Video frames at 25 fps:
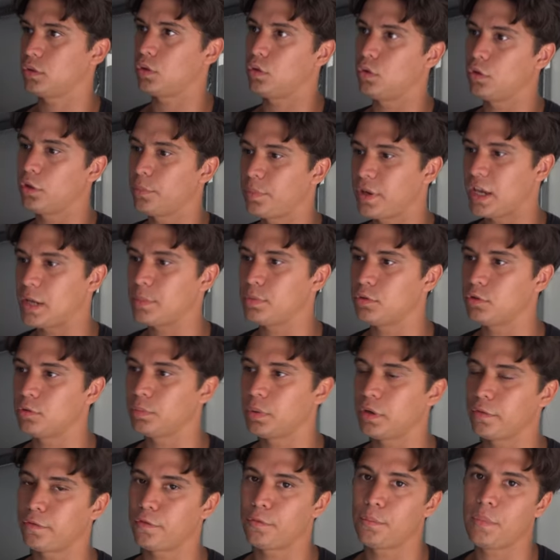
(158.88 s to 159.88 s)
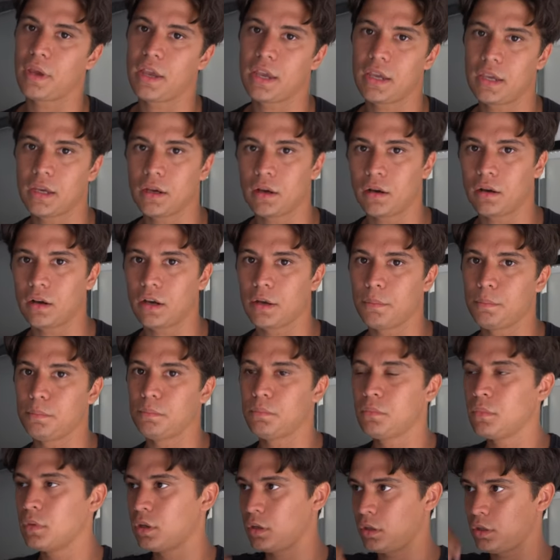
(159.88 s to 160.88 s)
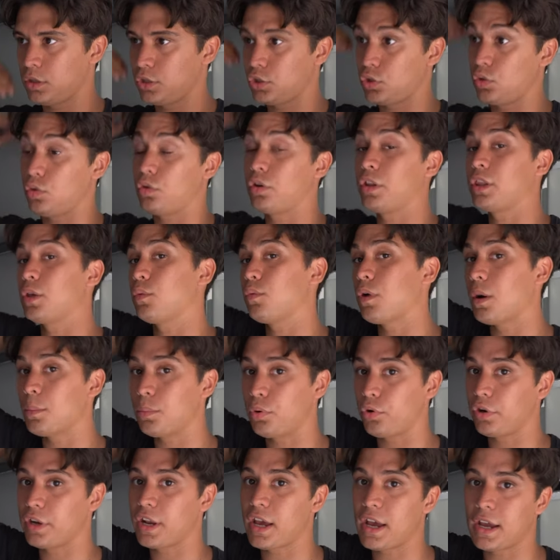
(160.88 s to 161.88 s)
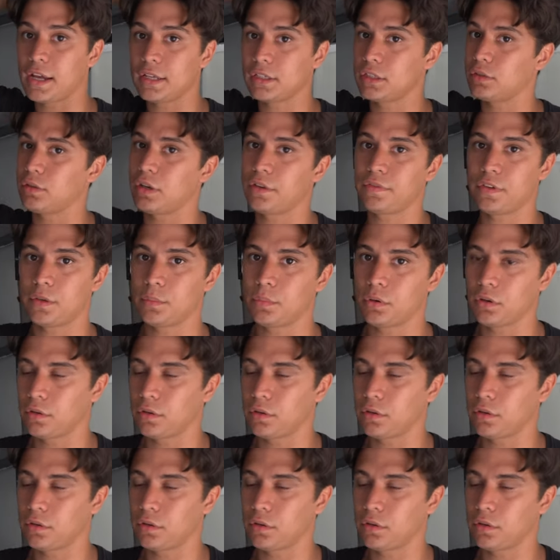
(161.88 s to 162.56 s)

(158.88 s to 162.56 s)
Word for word: taller people, but for me, I'm shorter than 1.8, so I fit